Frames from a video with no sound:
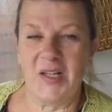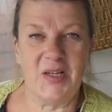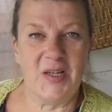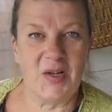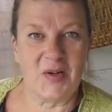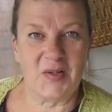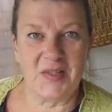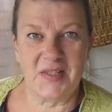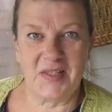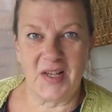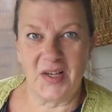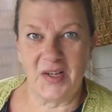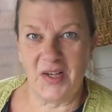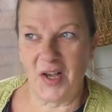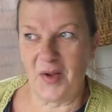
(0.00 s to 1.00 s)
Lots
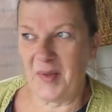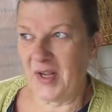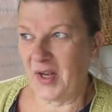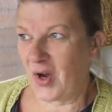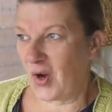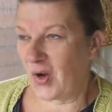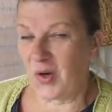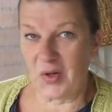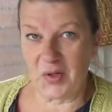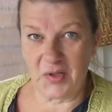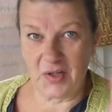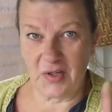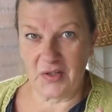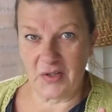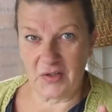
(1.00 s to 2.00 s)
going
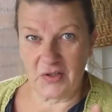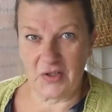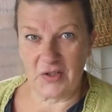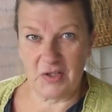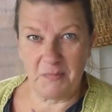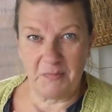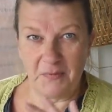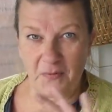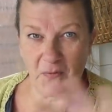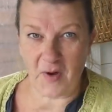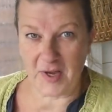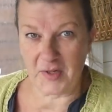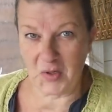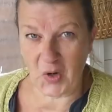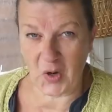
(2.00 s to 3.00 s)
on.
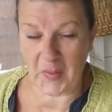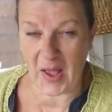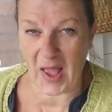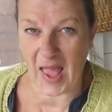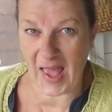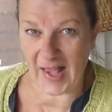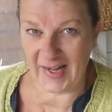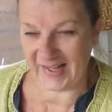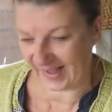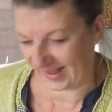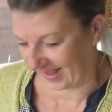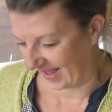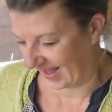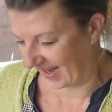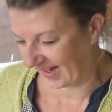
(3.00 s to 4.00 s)
Before I talk about
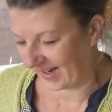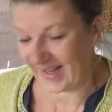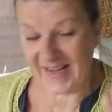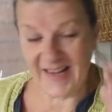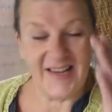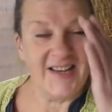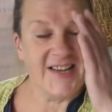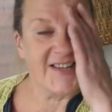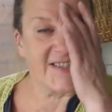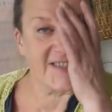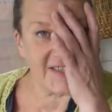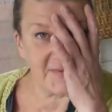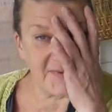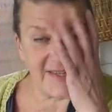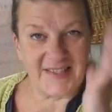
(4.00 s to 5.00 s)
anything,
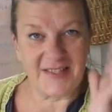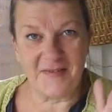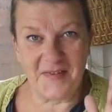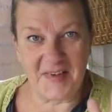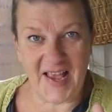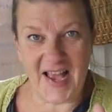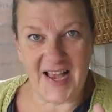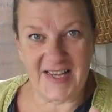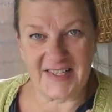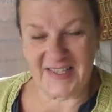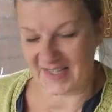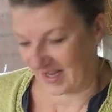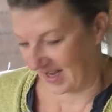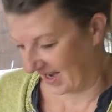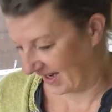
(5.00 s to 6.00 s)
because otherwise I'll
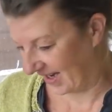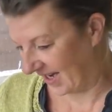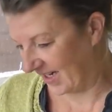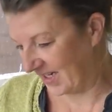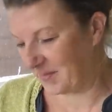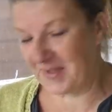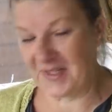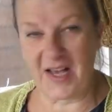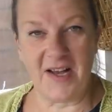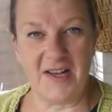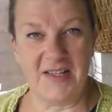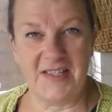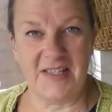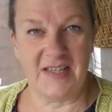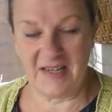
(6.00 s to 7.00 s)
forget, a lady was
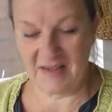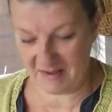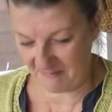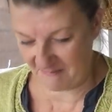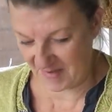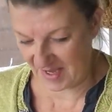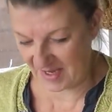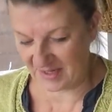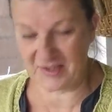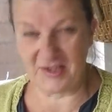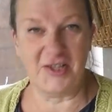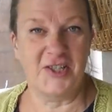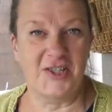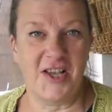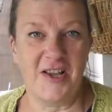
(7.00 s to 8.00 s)
asking me
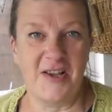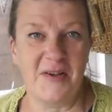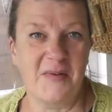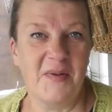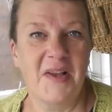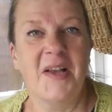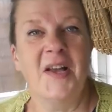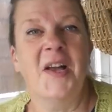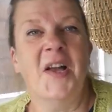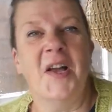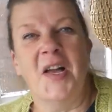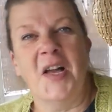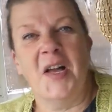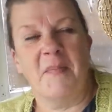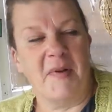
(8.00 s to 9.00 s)
to show
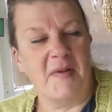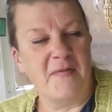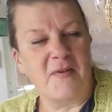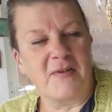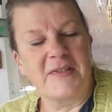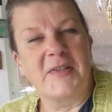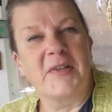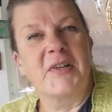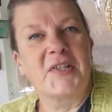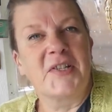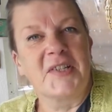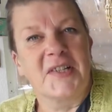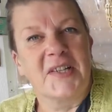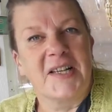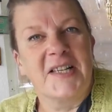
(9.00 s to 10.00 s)
my fox
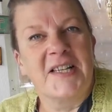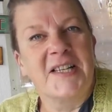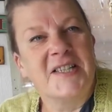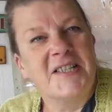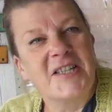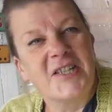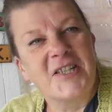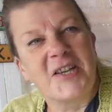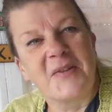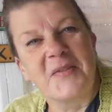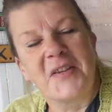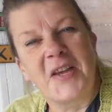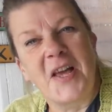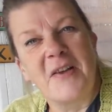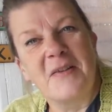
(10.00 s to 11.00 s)
cushion and to show
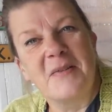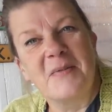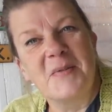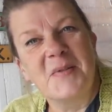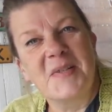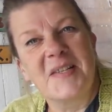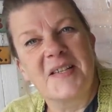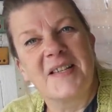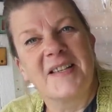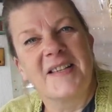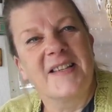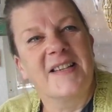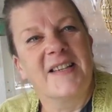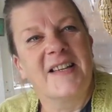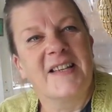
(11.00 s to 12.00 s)
the nose.
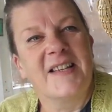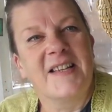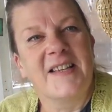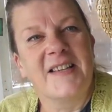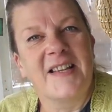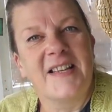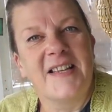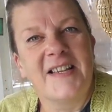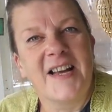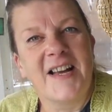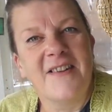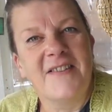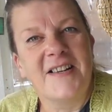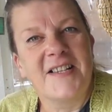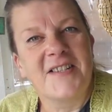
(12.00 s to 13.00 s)
There you
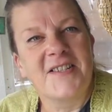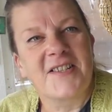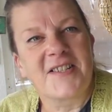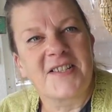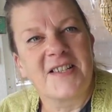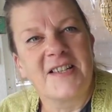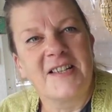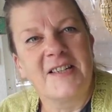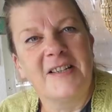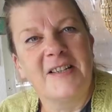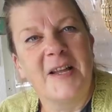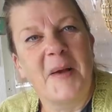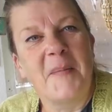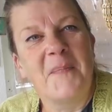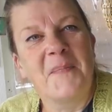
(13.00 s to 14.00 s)
go. It's just a
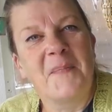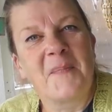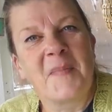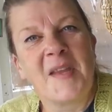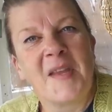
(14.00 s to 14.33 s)
little